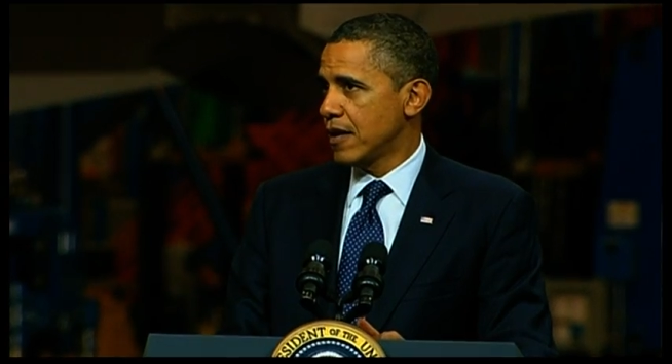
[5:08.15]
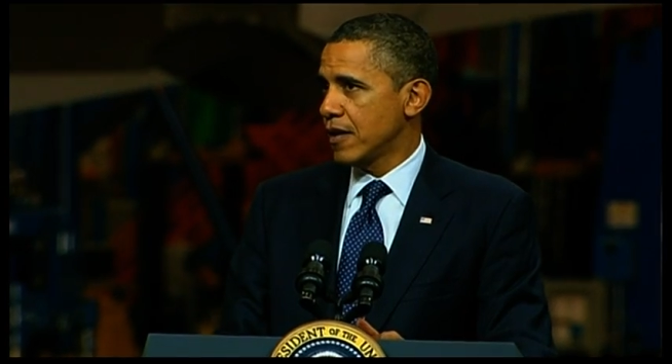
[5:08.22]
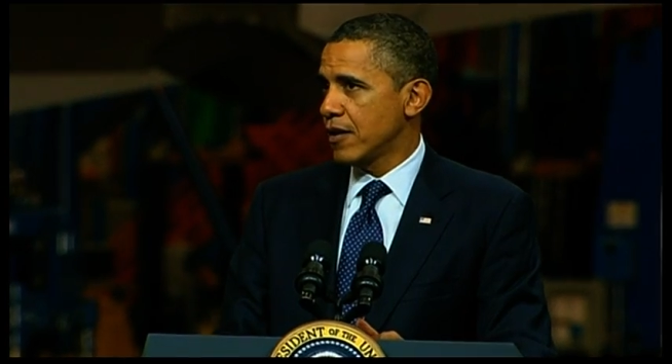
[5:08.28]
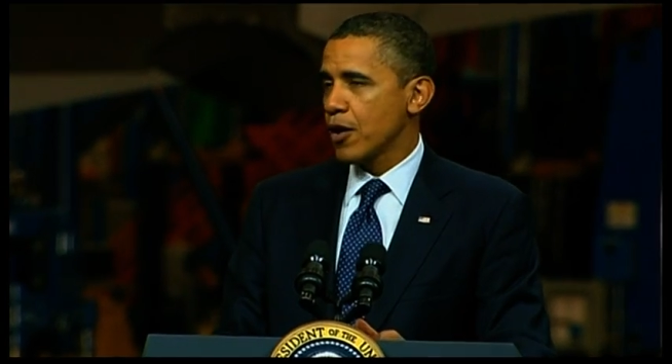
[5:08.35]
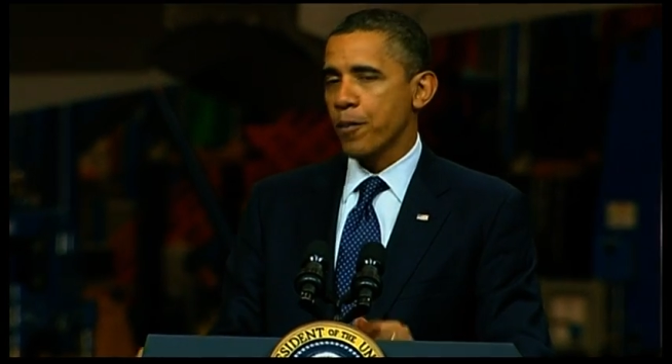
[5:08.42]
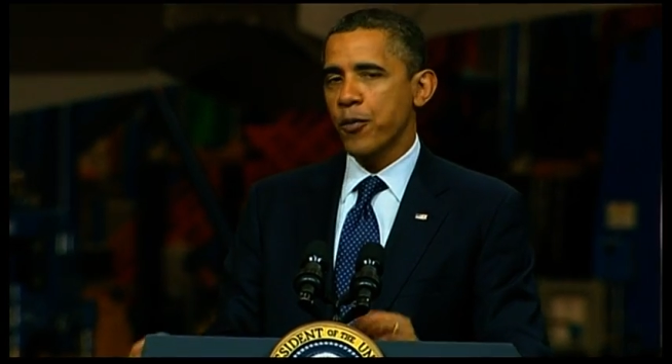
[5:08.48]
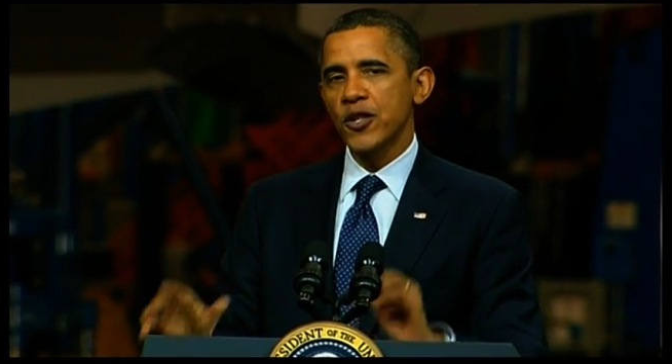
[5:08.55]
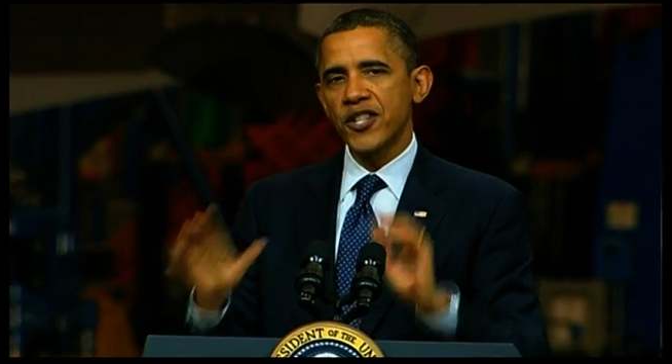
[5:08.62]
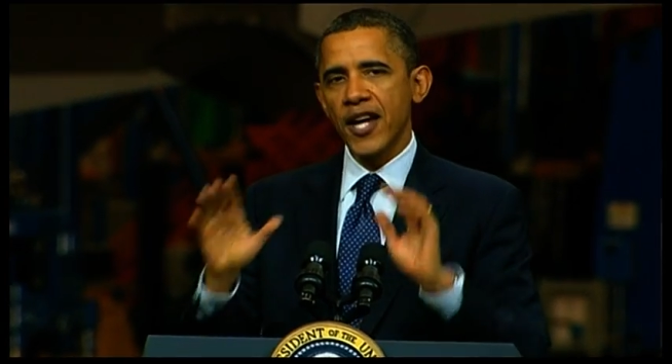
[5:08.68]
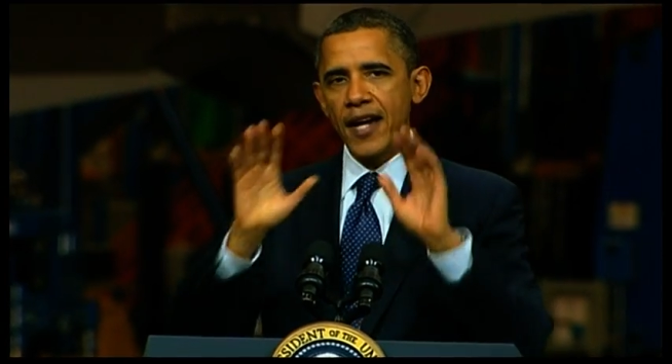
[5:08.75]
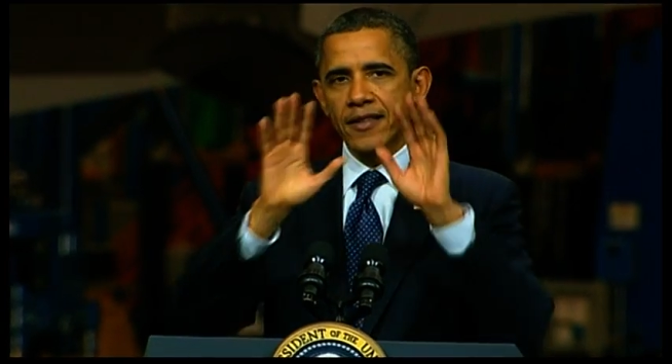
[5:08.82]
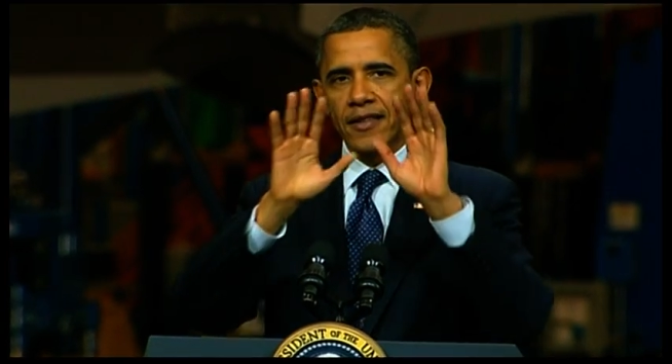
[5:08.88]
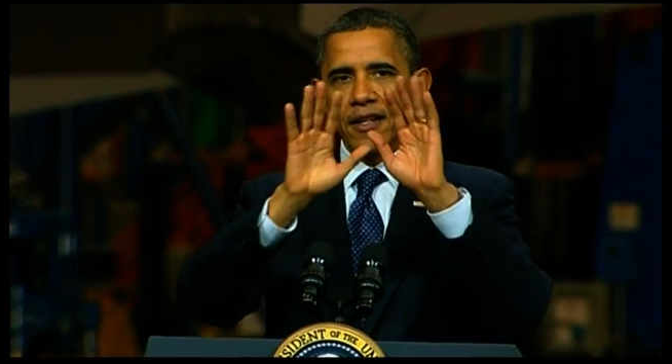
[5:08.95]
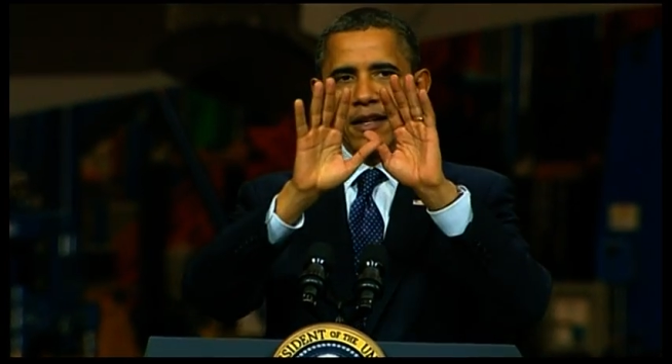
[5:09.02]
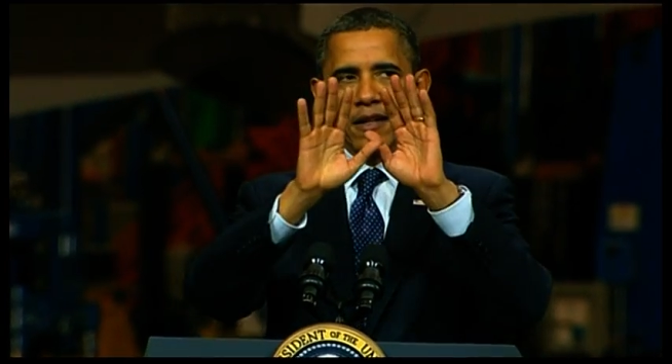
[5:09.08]
They're
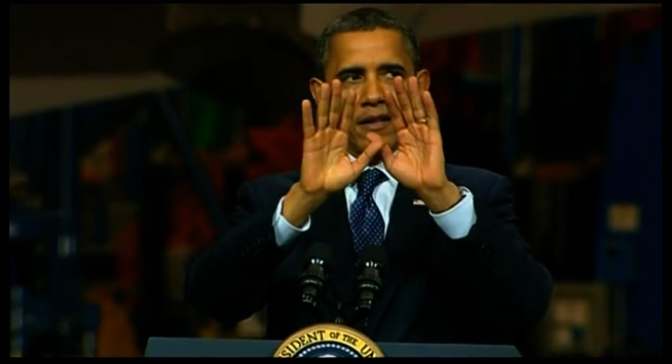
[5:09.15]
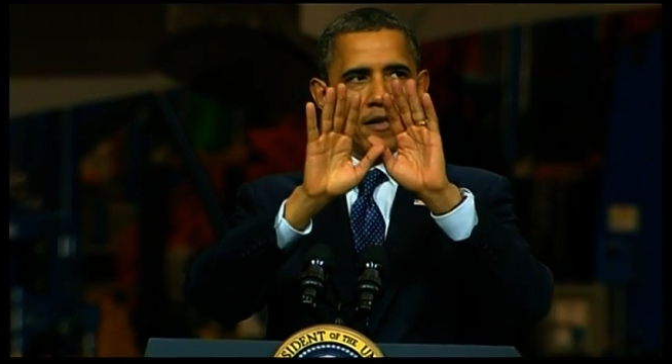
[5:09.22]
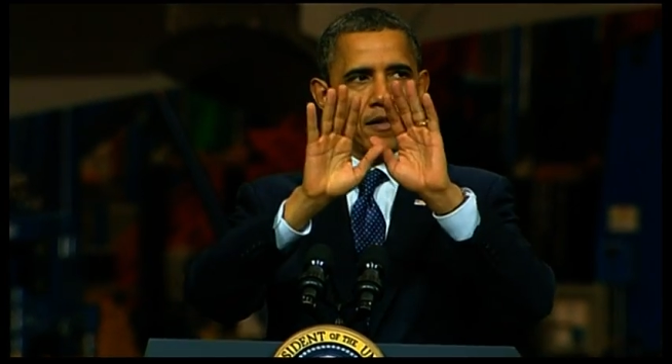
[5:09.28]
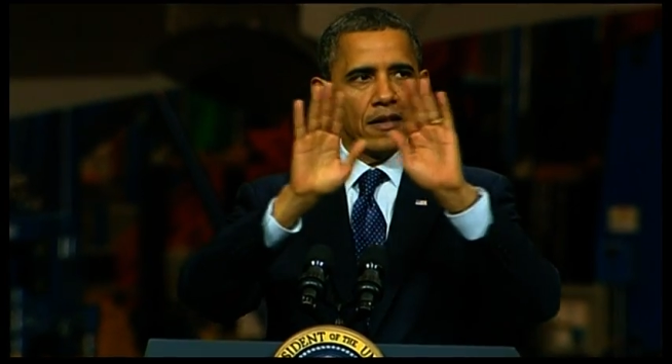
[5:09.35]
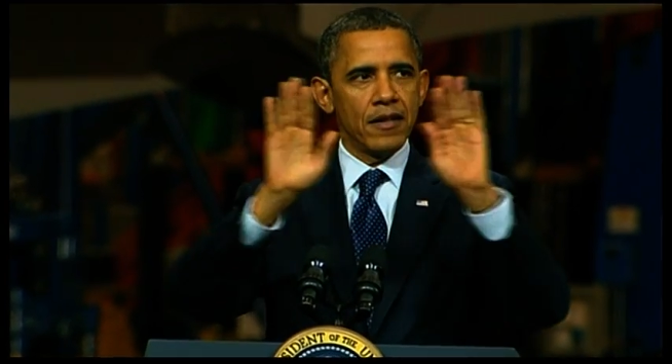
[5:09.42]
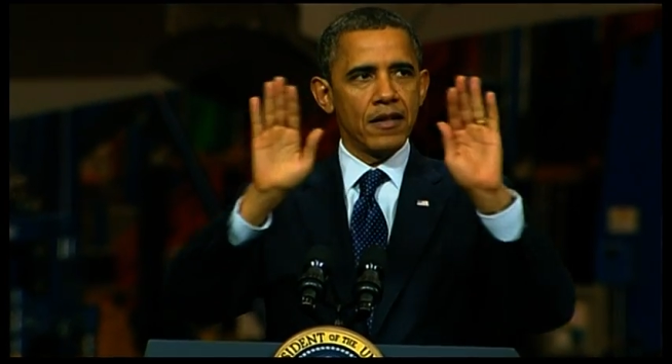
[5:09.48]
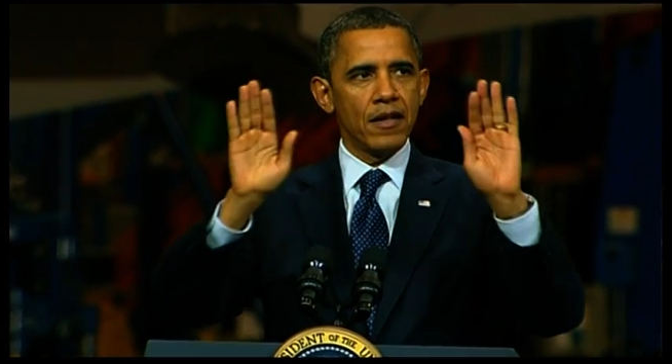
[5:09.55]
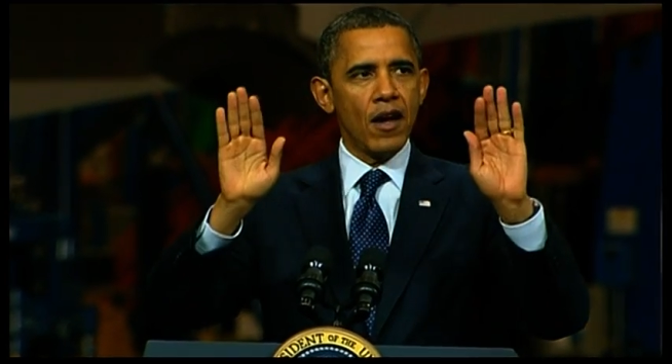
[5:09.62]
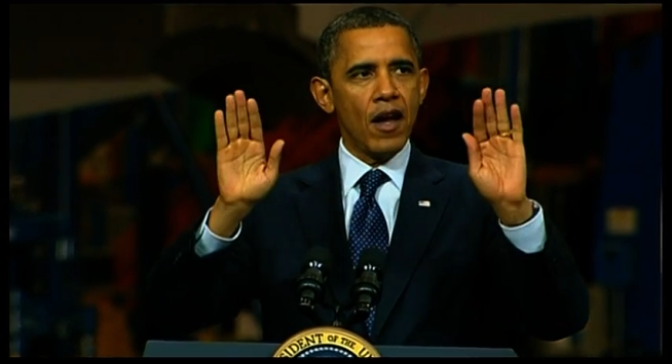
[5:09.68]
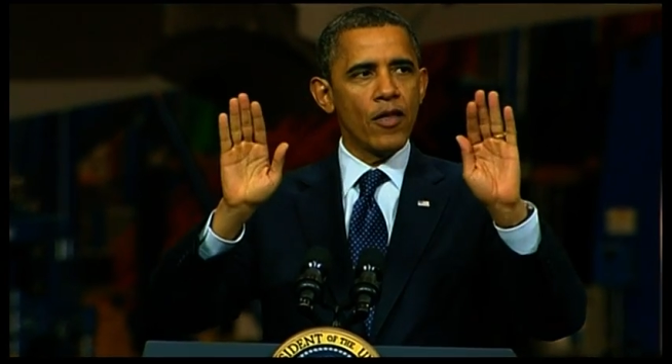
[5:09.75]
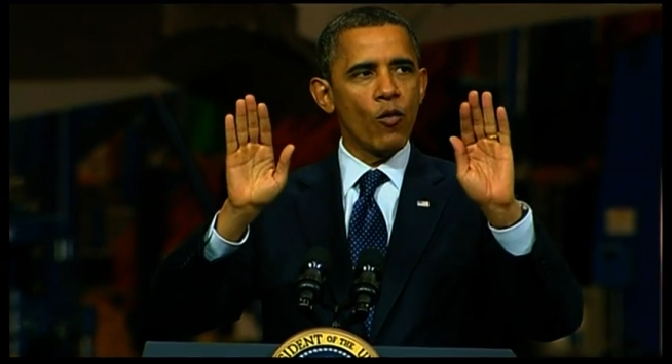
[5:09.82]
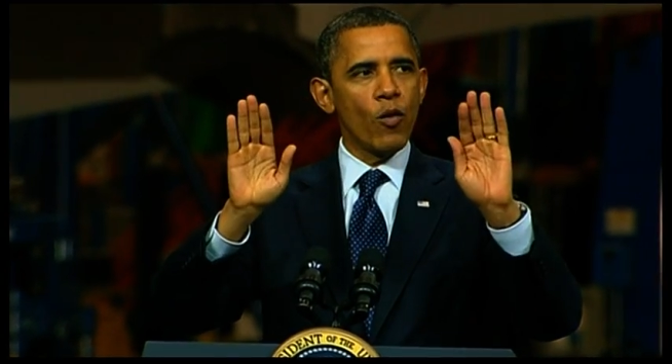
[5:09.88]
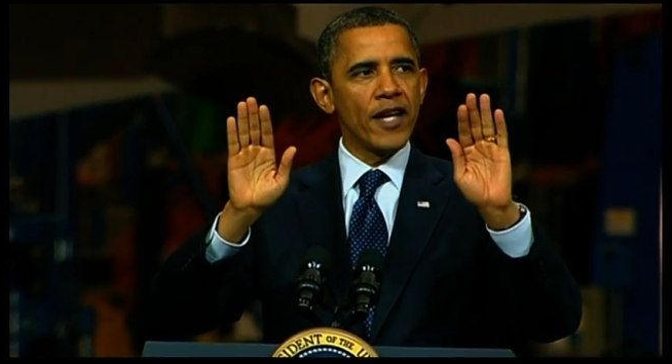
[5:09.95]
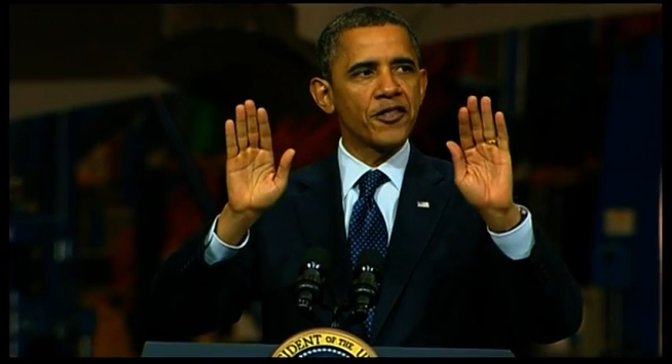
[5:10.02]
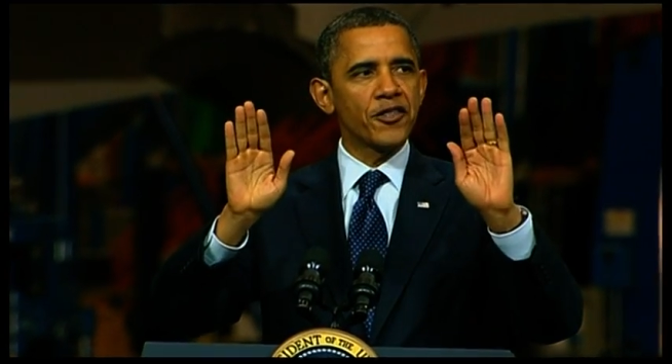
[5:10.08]
projected on the
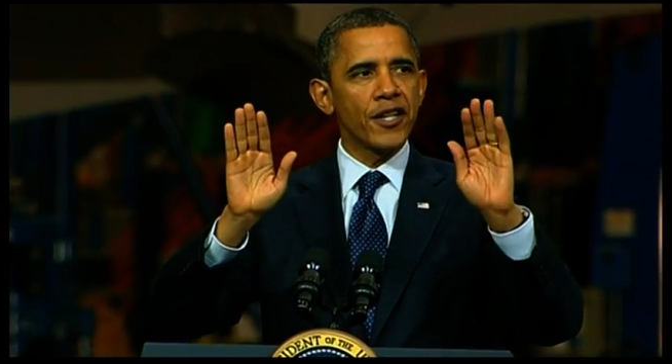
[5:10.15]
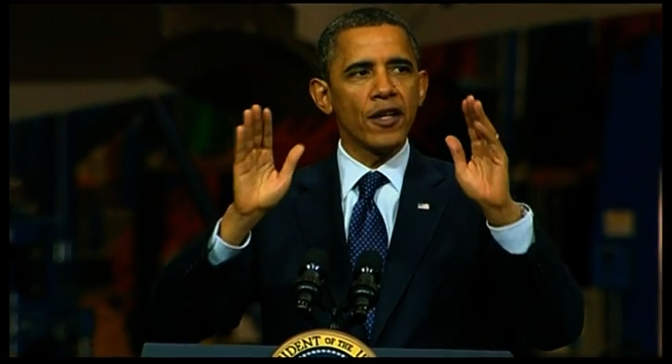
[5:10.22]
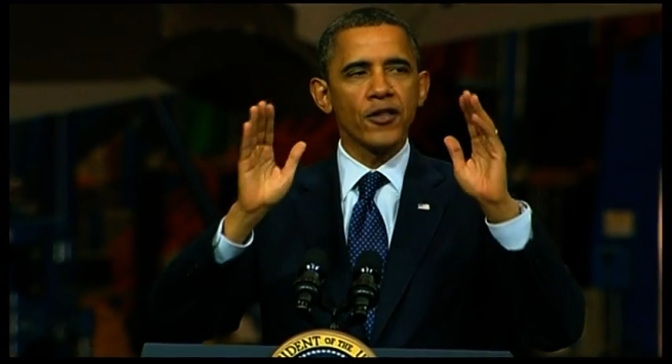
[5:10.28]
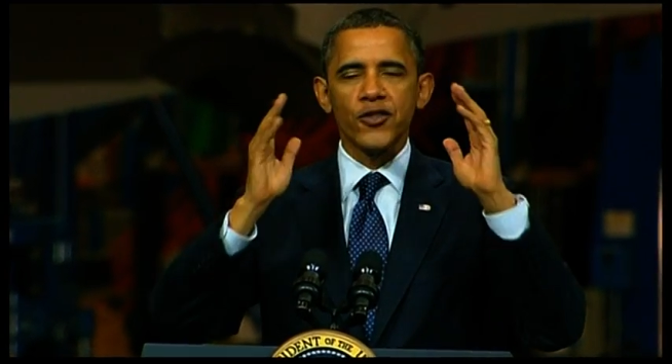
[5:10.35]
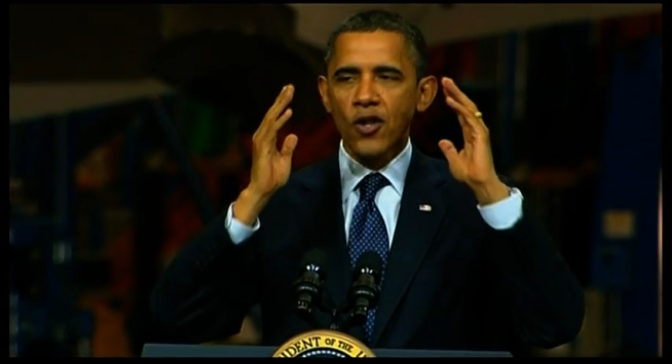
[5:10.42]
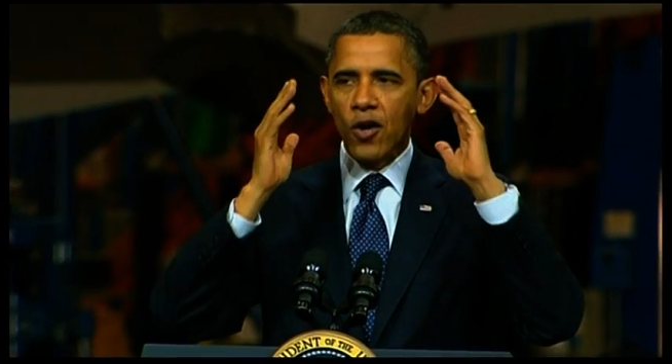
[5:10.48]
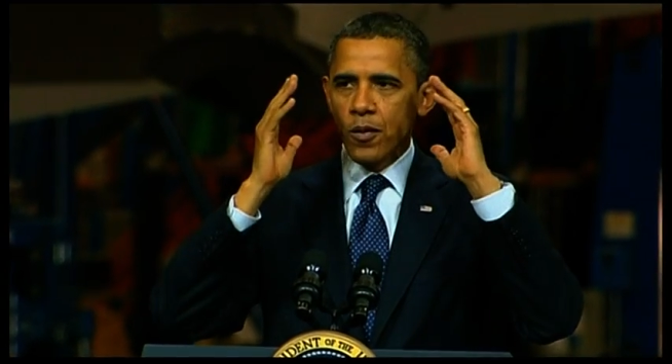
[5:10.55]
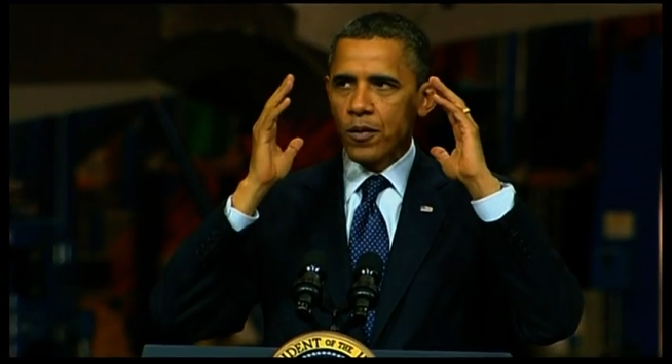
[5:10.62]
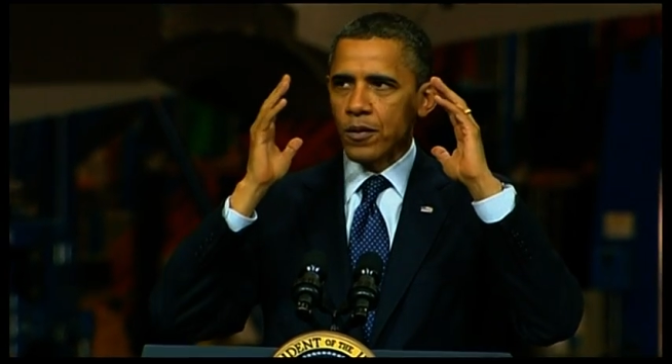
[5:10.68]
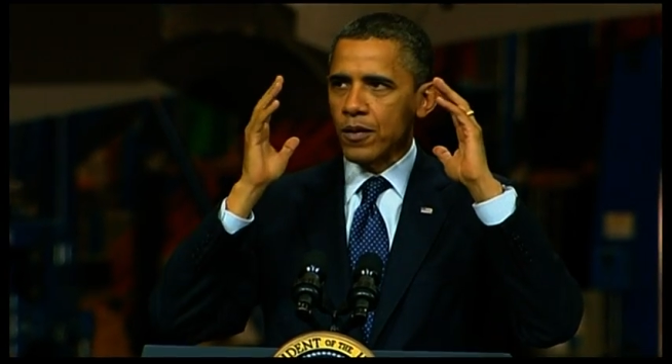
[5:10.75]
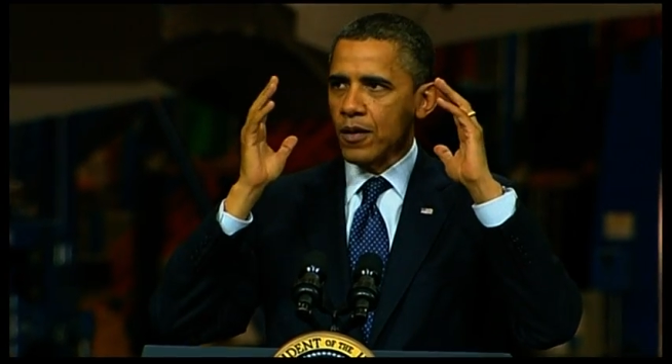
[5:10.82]
windshield so